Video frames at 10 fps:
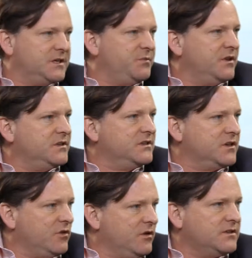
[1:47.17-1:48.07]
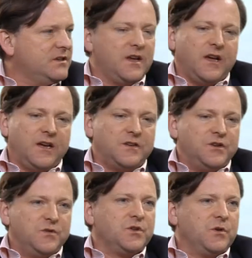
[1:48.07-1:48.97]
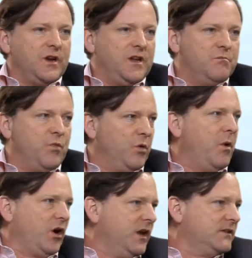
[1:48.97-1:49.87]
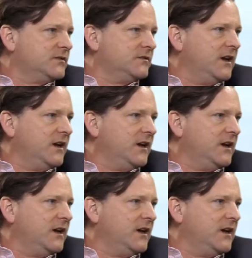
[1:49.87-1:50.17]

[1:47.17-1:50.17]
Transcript: experiences across, and to do so in more markets.